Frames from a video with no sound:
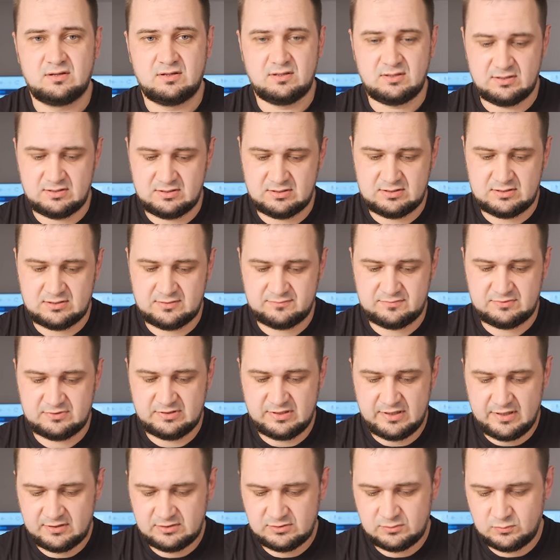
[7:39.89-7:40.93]

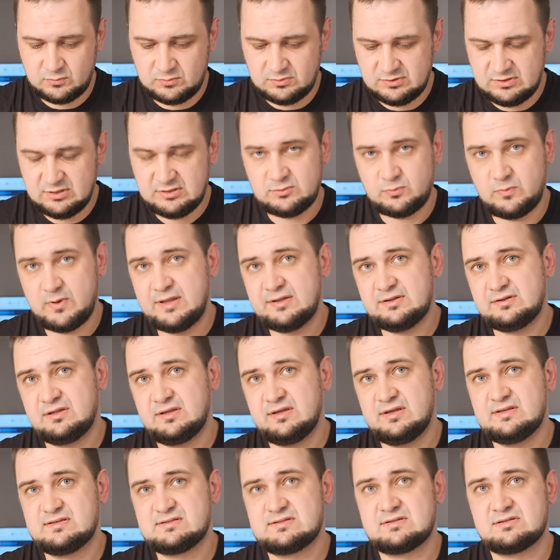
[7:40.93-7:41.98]
D20
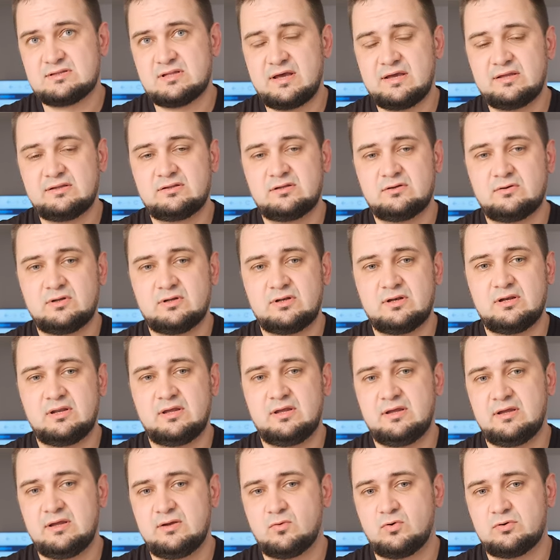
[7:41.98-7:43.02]
is
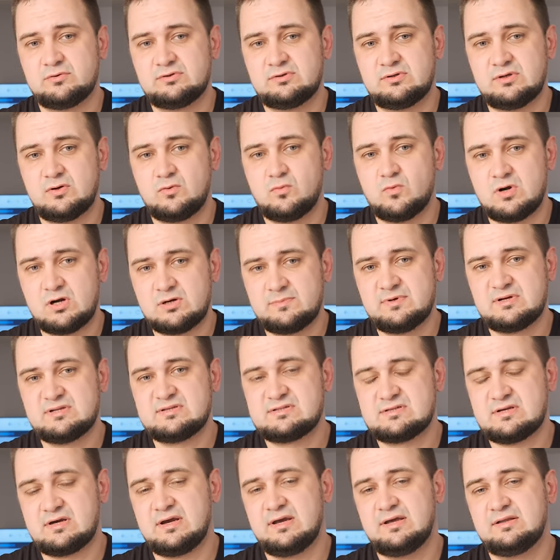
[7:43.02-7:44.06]
slightly on the warmer
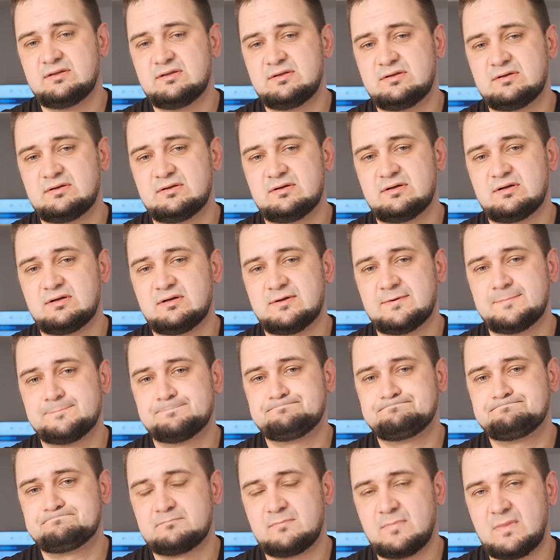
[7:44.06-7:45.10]
side,
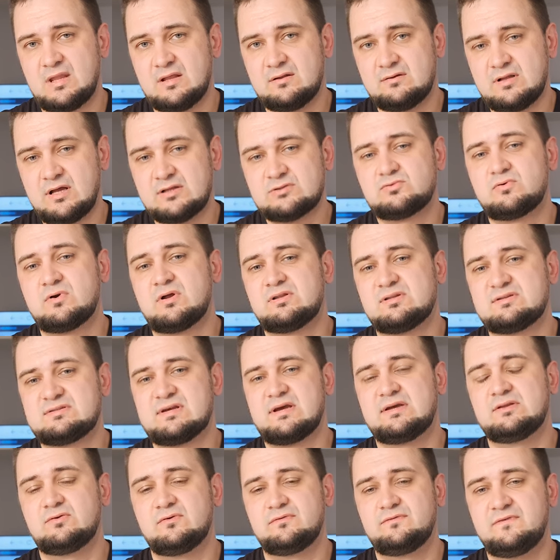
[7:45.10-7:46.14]
natural
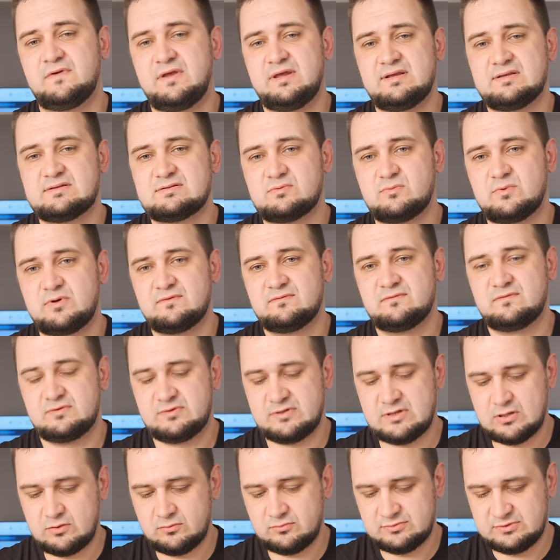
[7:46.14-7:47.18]
side of things, with
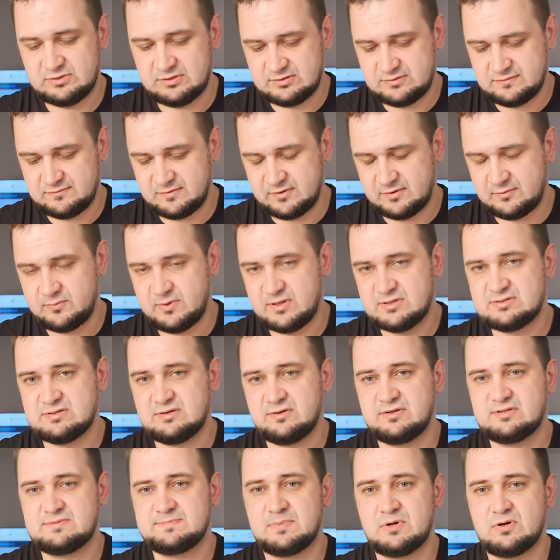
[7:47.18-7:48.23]
rounded frequency
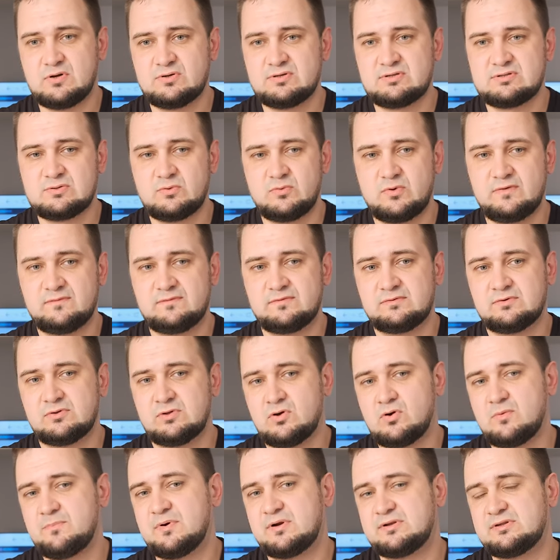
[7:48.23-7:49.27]
response, with
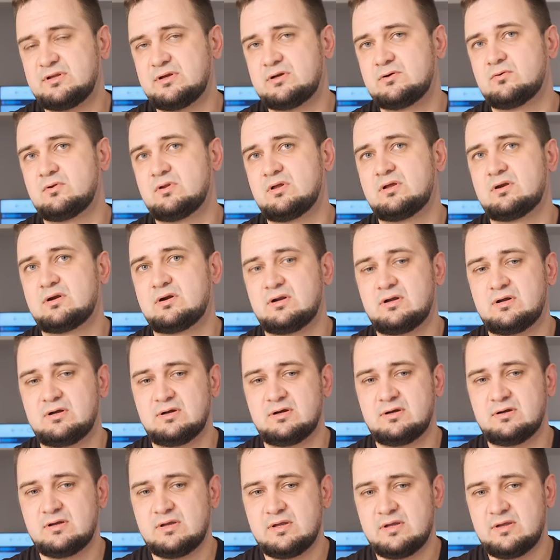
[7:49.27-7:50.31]
no
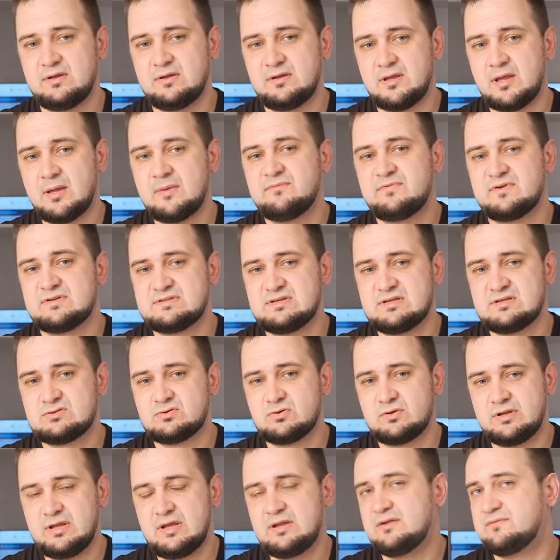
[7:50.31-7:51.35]
particular emphasis
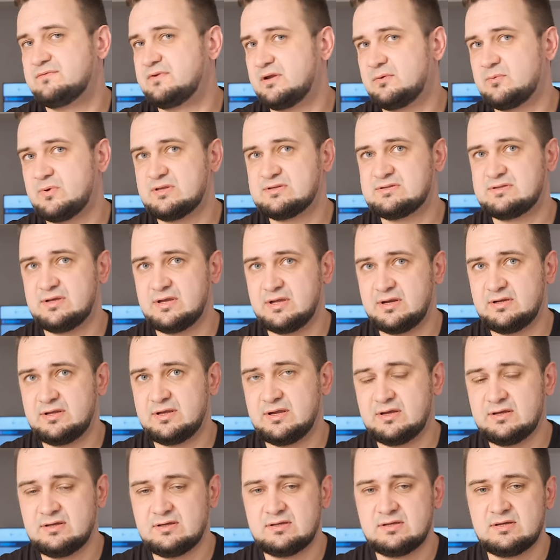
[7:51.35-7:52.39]
on any frequency
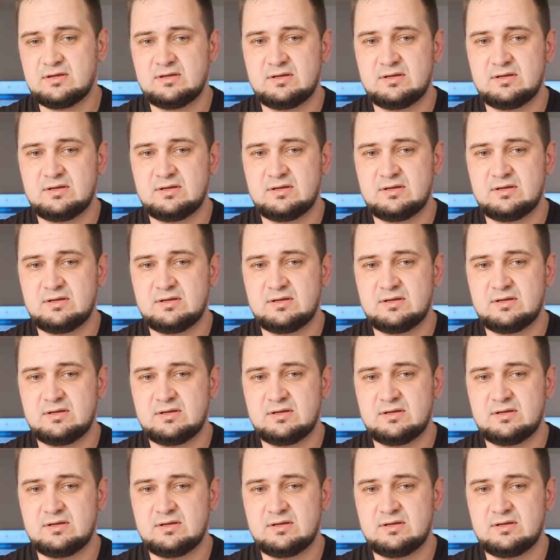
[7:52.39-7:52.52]
area.